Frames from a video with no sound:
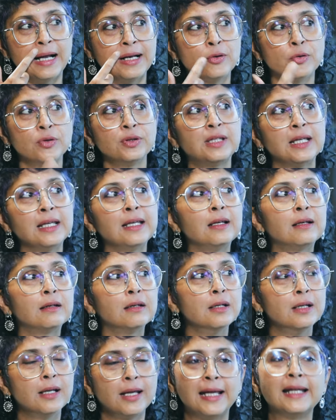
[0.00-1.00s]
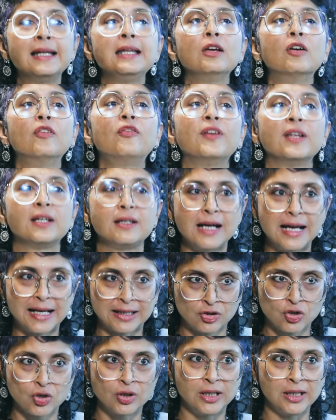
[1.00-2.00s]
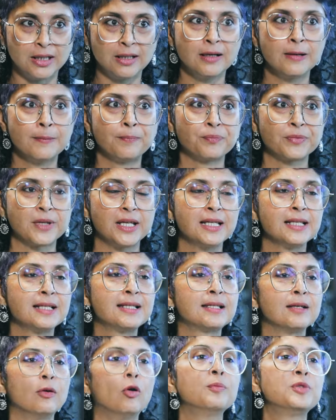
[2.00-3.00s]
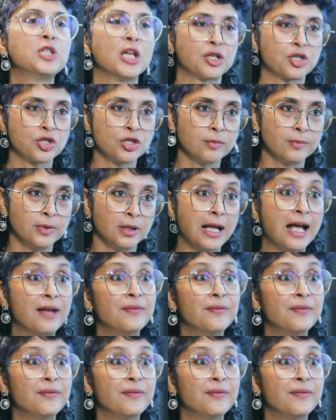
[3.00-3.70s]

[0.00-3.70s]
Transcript: I don't think any of it actually is objectionable.